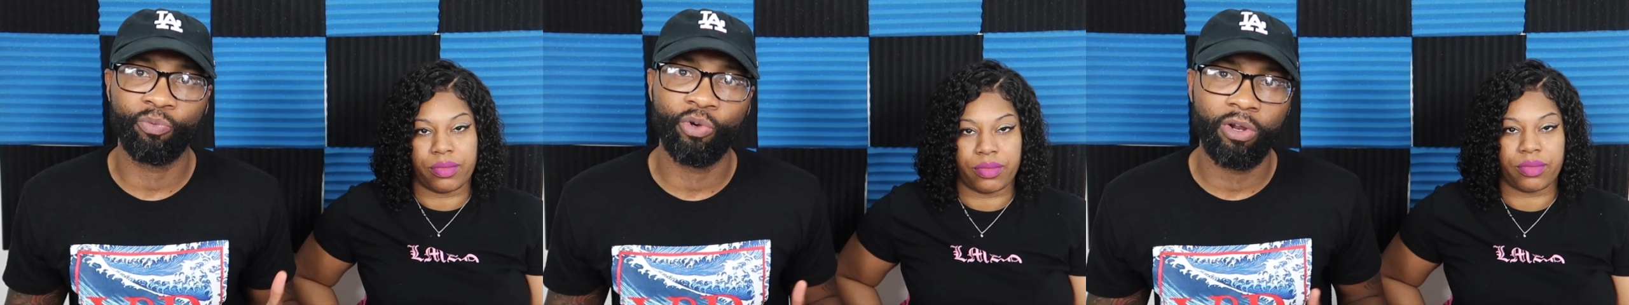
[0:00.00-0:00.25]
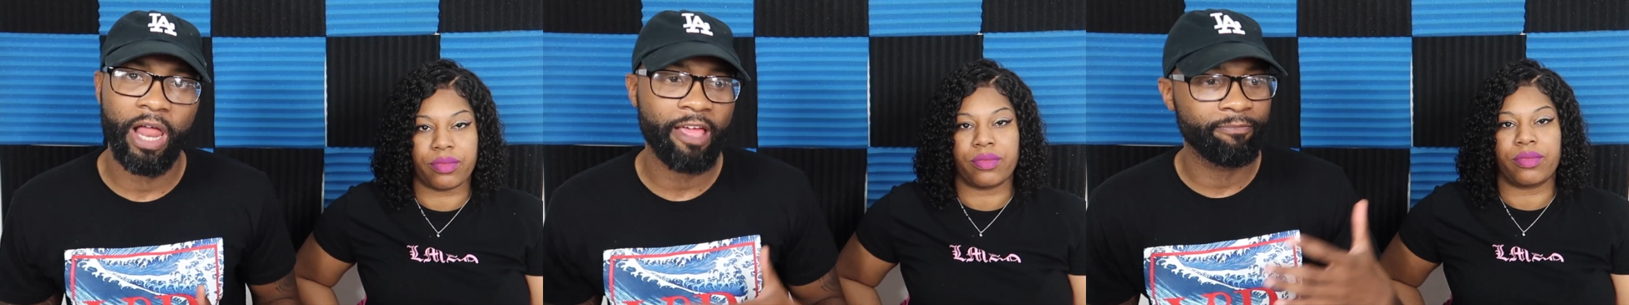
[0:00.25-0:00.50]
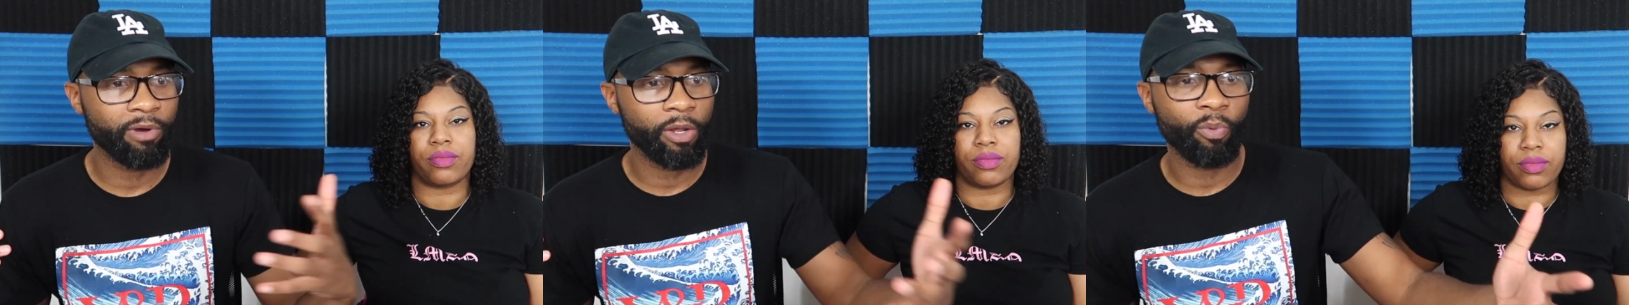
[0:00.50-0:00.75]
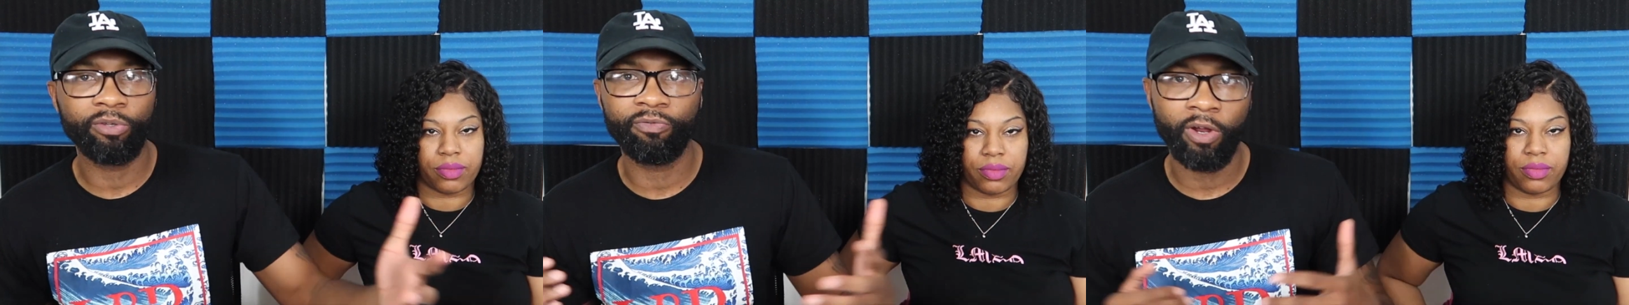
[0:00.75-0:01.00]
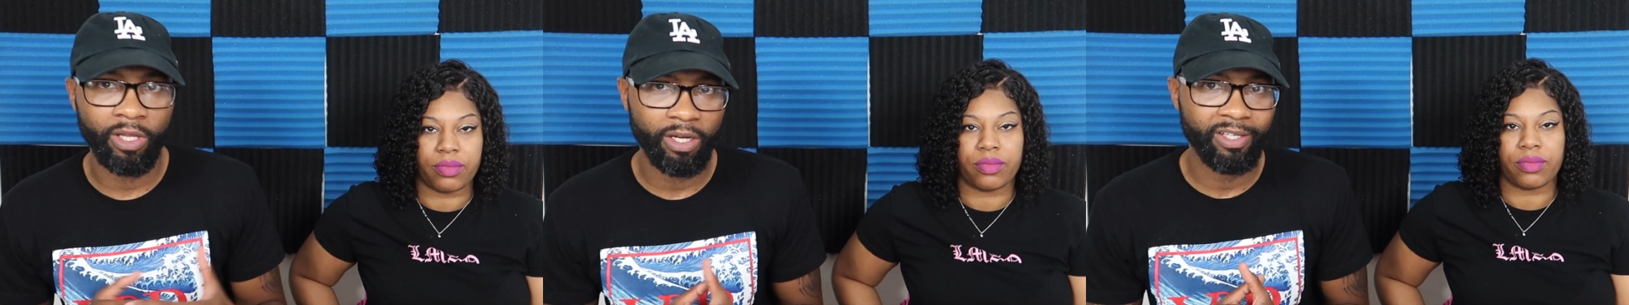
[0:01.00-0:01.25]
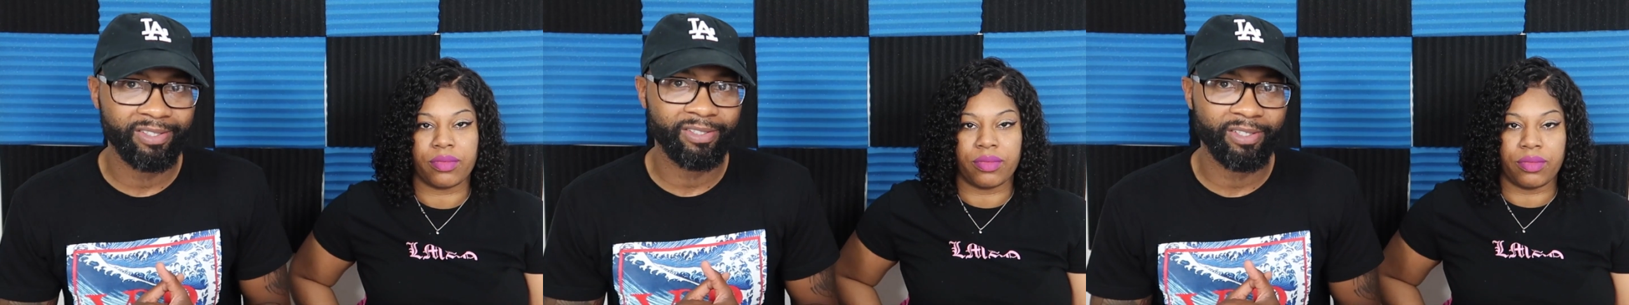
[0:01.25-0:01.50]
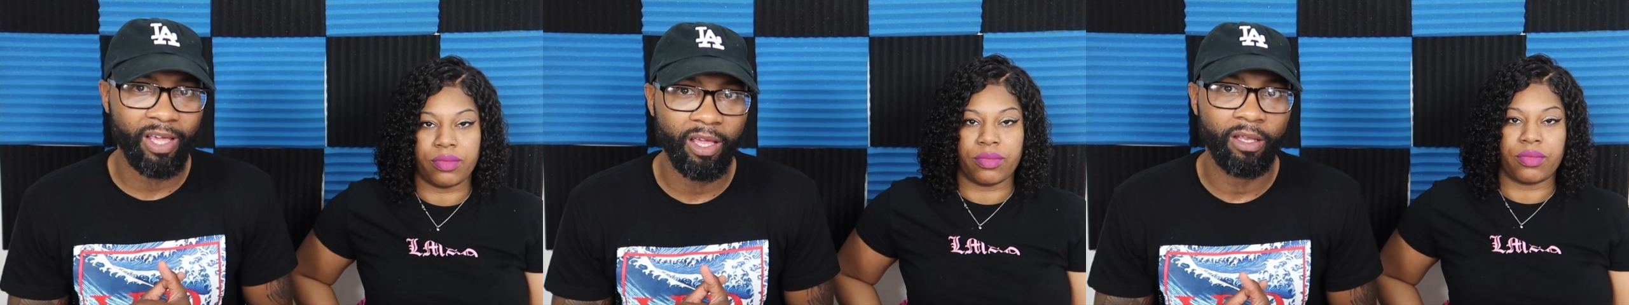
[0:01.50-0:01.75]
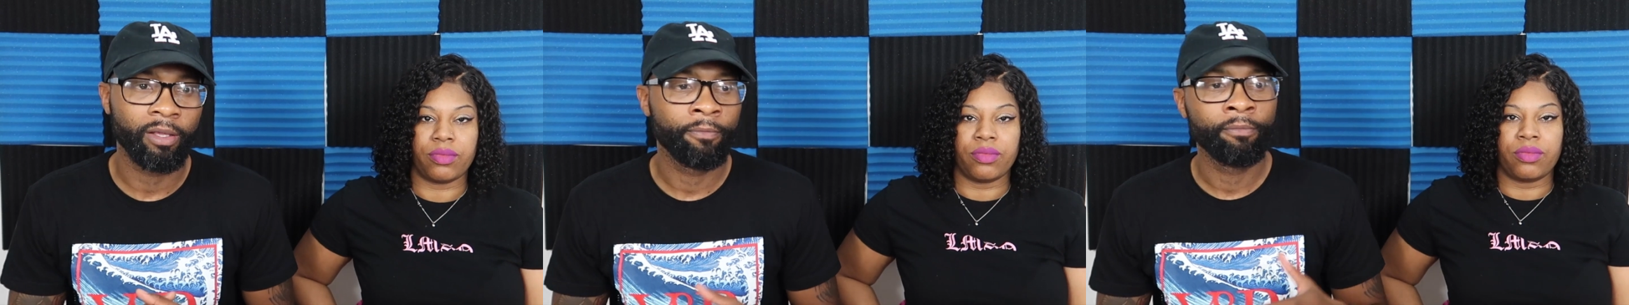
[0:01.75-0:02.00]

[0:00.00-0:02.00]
Speaker 1: in real life, but it was funny in this skit.